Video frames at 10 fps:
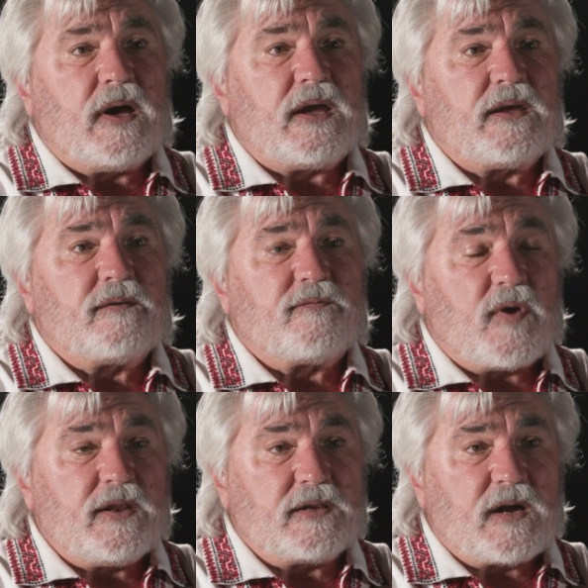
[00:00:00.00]
my
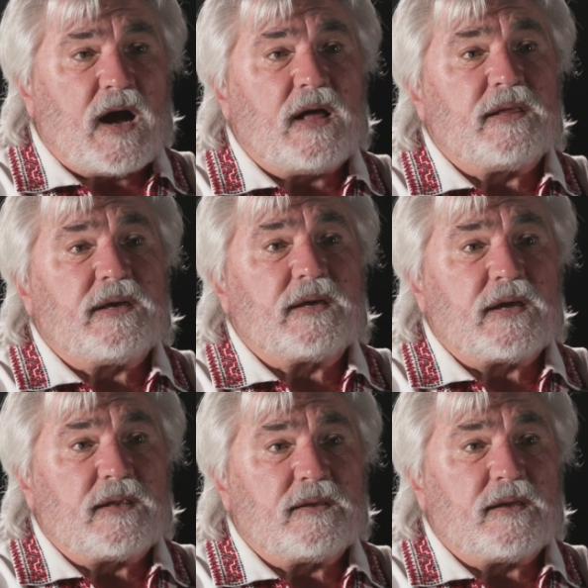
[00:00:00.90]
friend and colleague
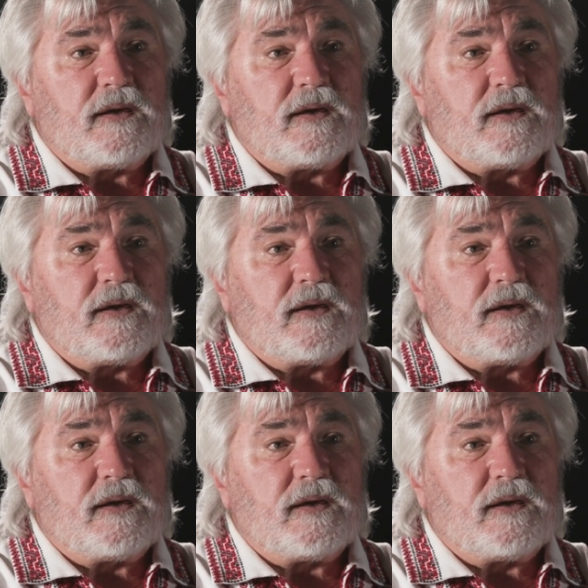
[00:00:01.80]
and,